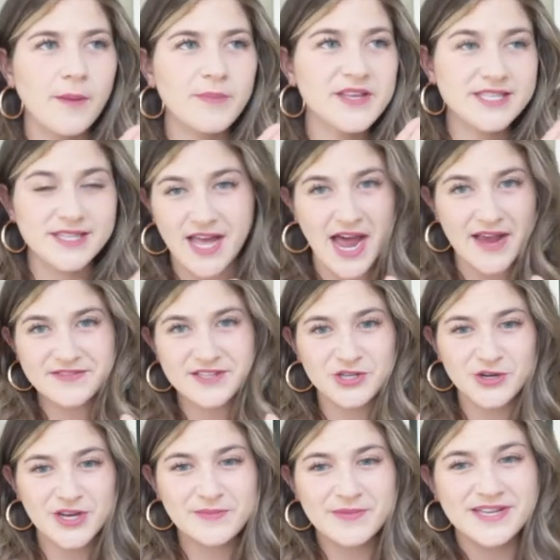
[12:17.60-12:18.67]
this live
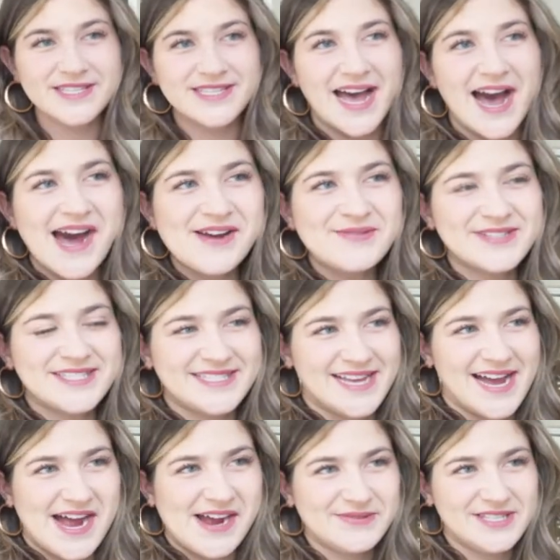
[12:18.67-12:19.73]
stream because I was
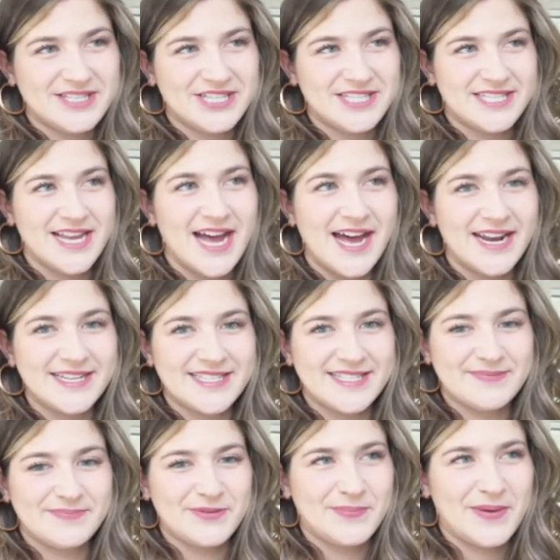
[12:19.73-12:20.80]
just not
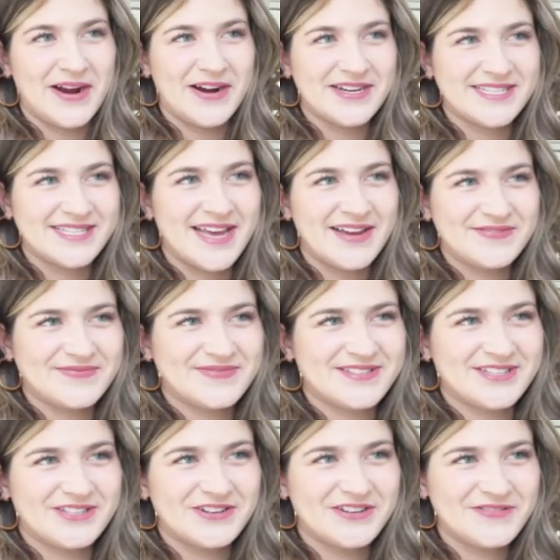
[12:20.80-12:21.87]
as prepared as I
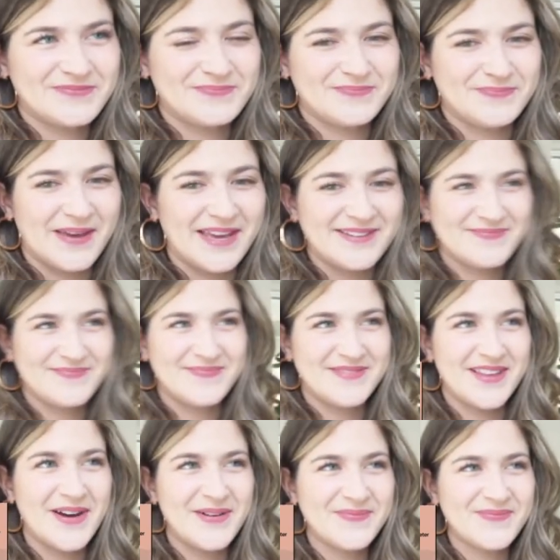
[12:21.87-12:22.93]
should have been.
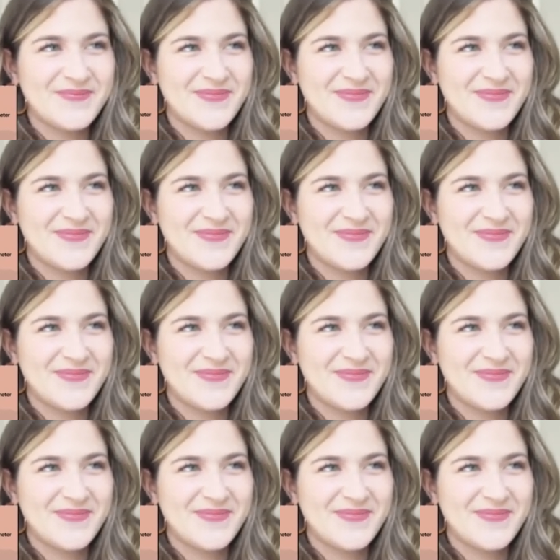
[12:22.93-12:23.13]
So